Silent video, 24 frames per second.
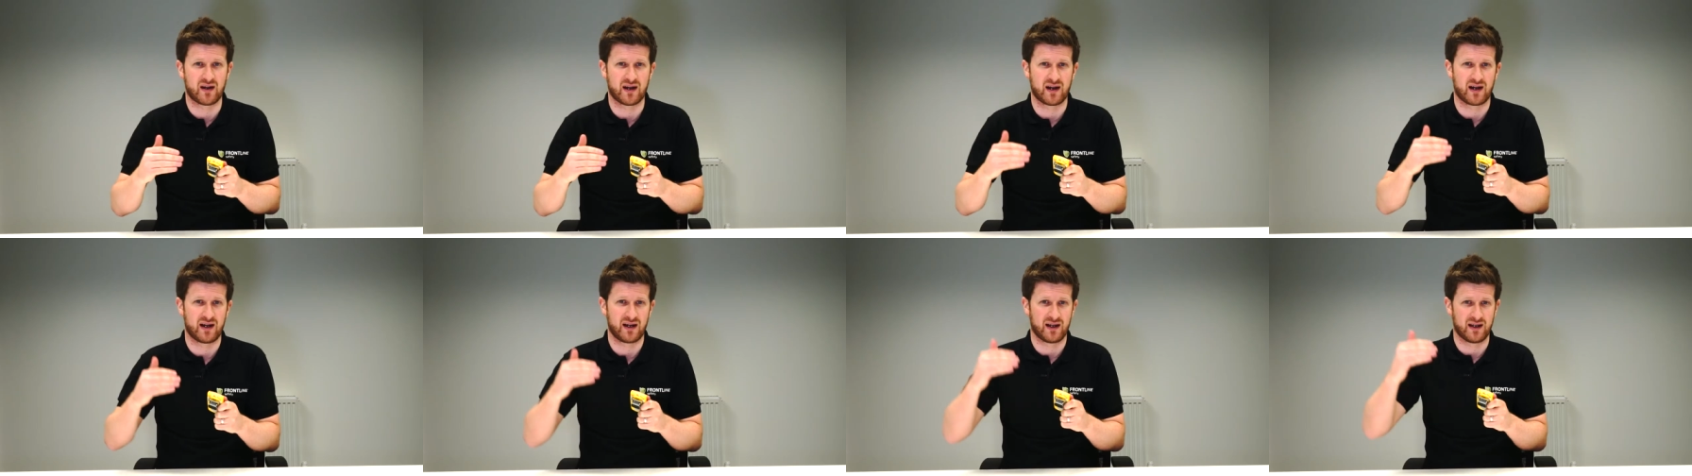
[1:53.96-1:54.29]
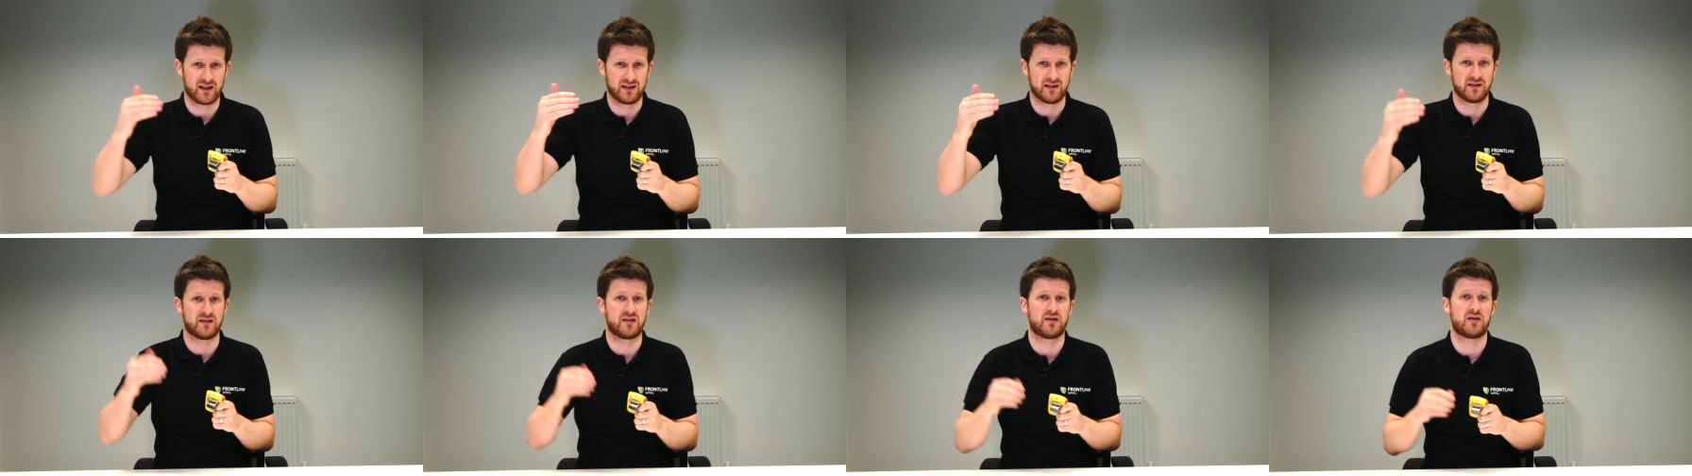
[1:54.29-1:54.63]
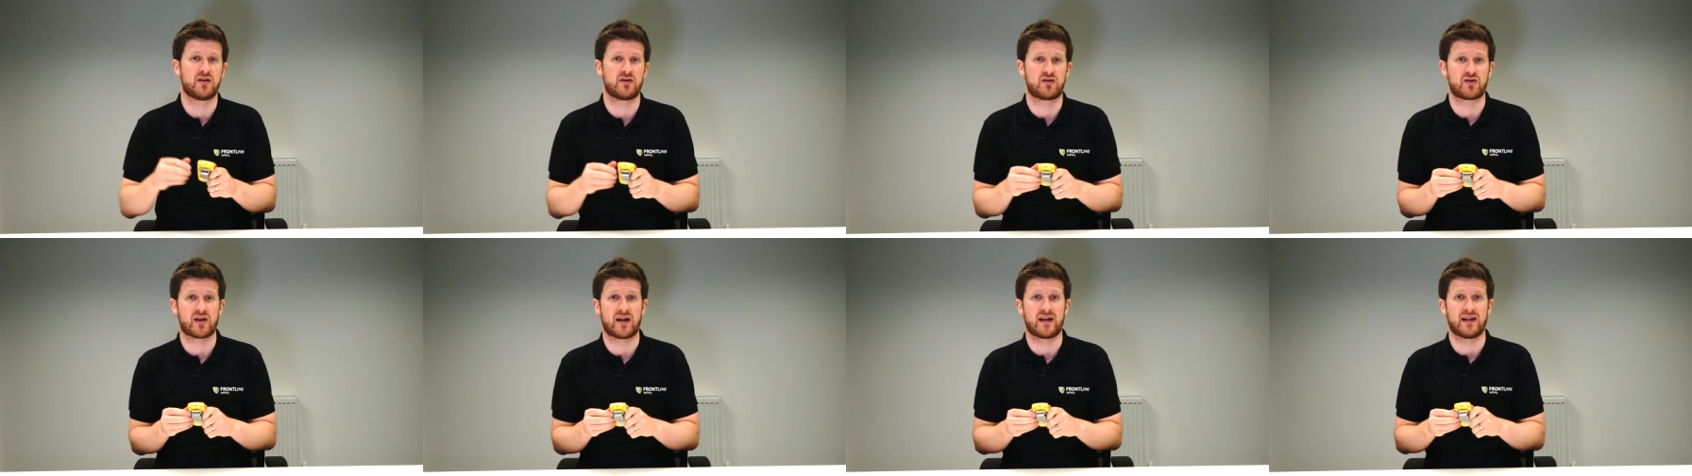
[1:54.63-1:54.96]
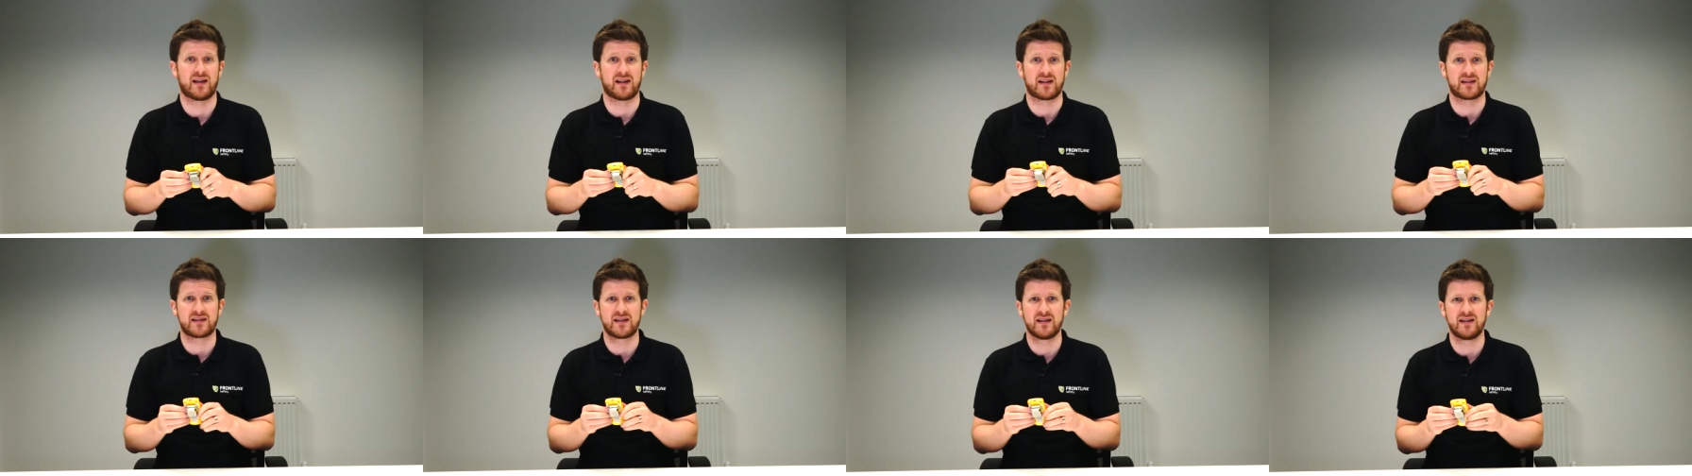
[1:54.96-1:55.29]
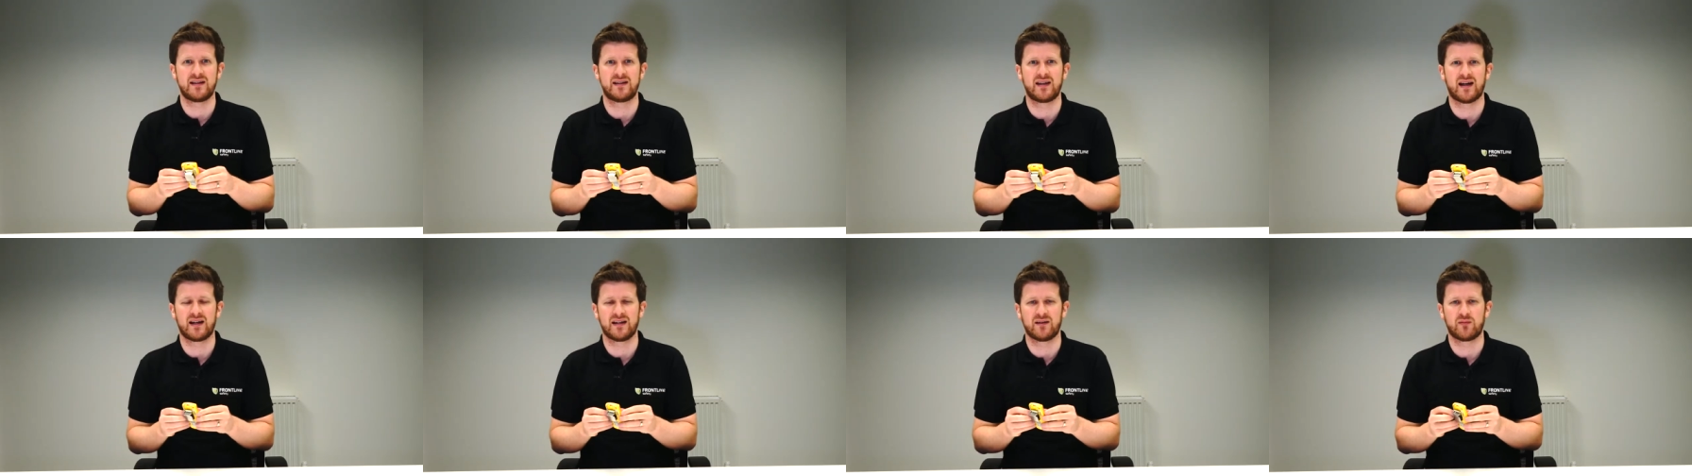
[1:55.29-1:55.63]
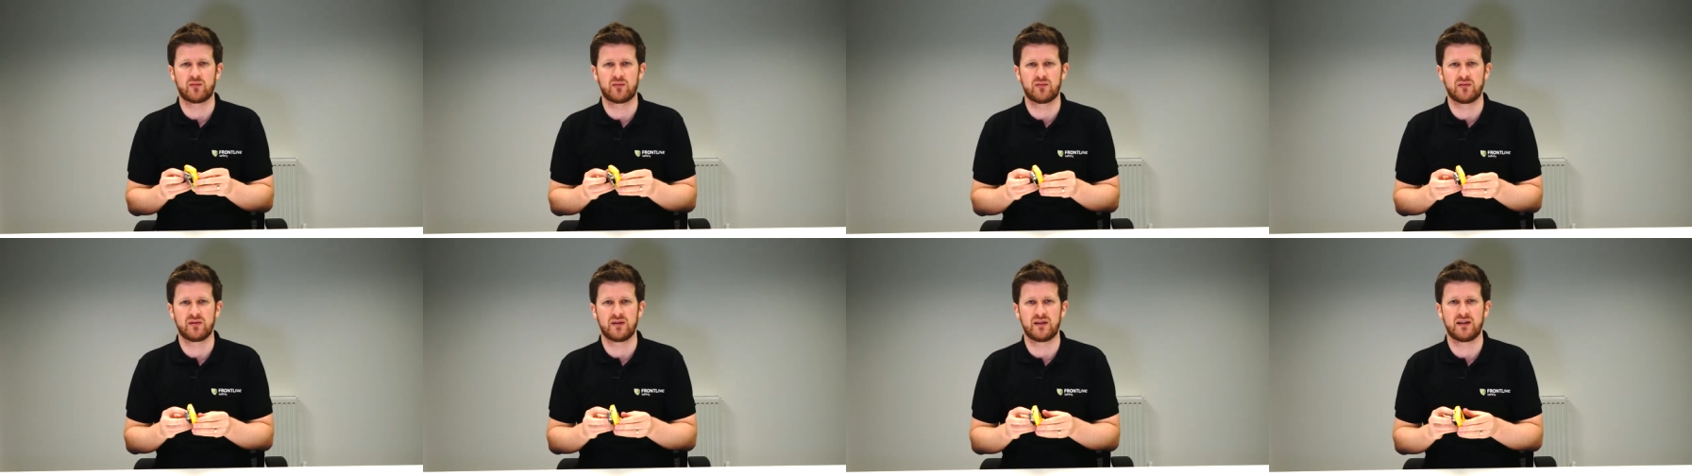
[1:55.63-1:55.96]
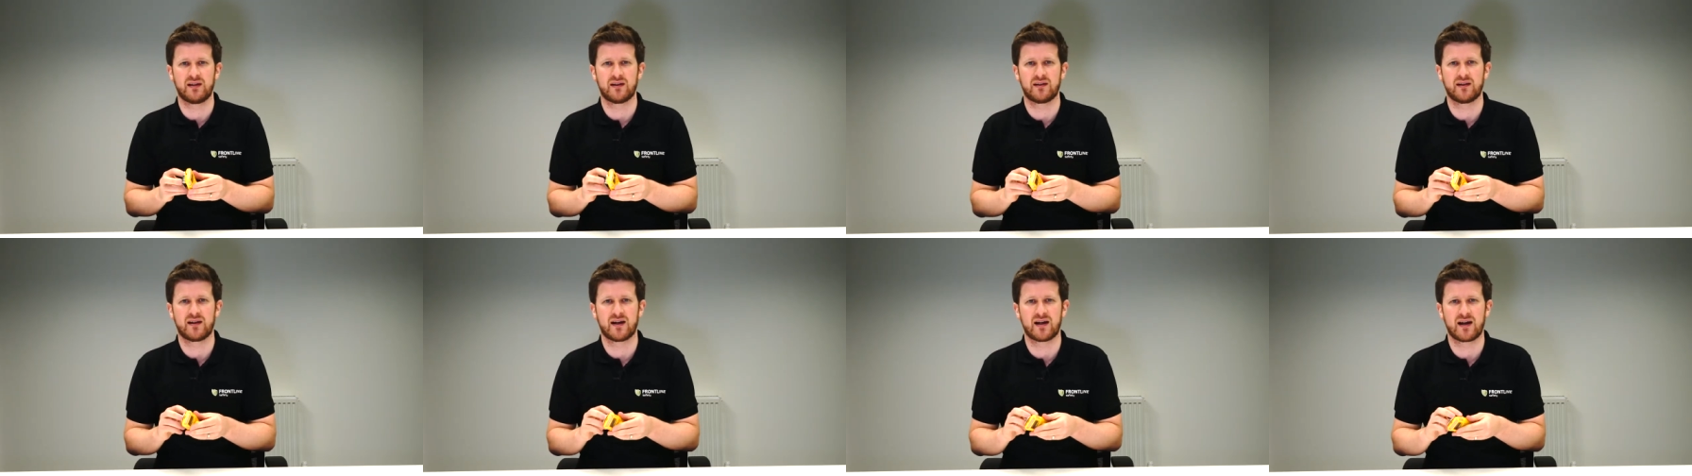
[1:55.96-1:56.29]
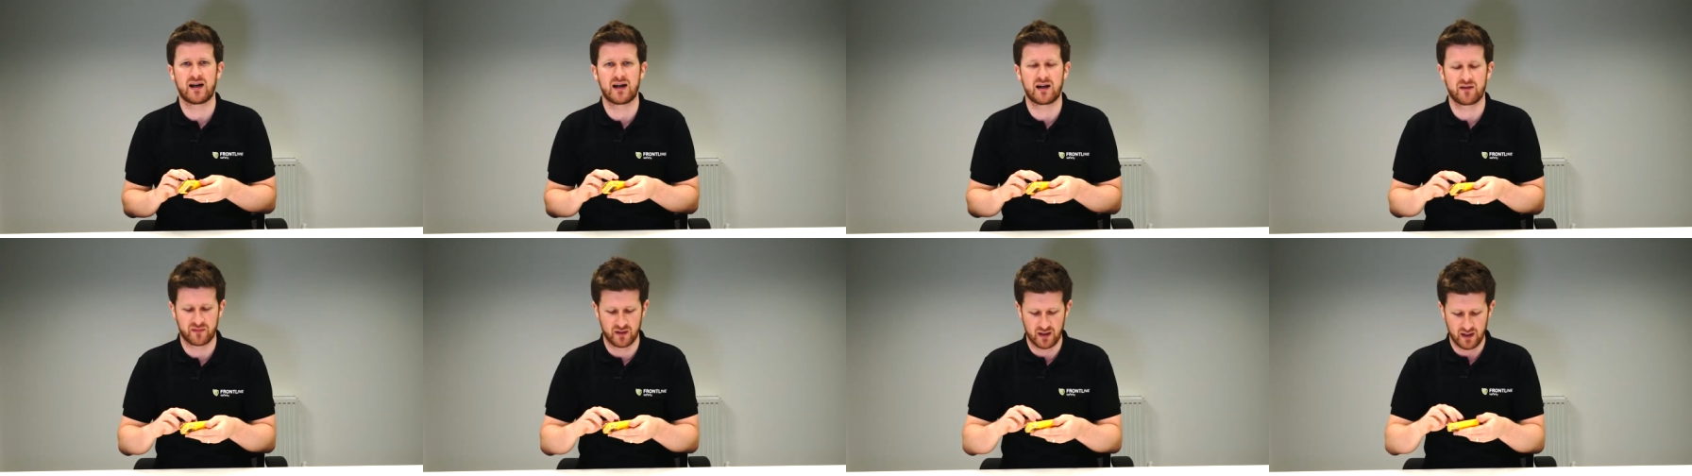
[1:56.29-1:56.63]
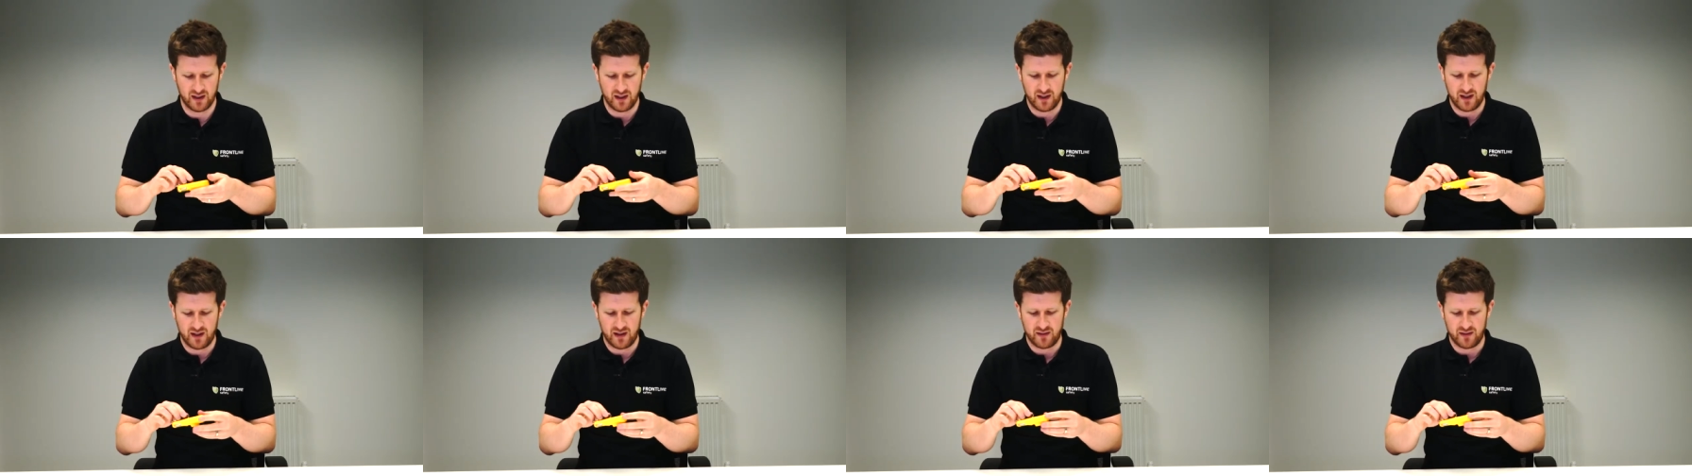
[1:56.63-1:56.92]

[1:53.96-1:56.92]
that and try and exceed that year and a half.